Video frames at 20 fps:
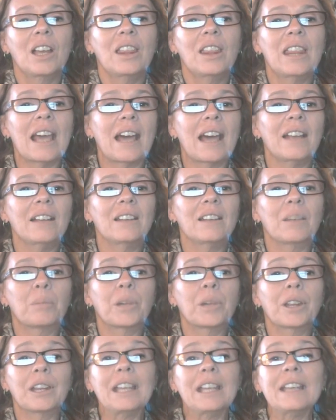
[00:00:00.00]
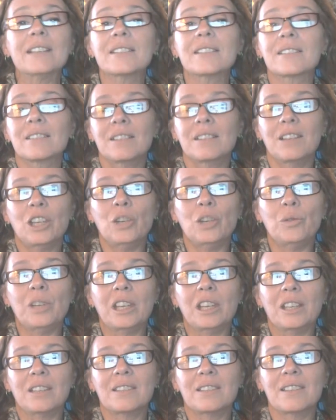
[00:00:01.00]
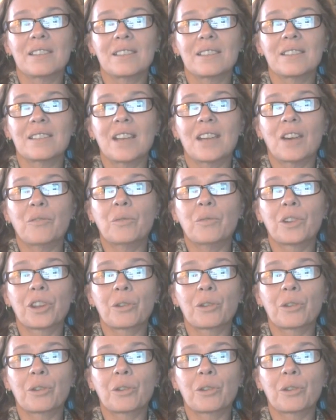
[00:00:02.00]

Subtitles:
that the police unions and stuff will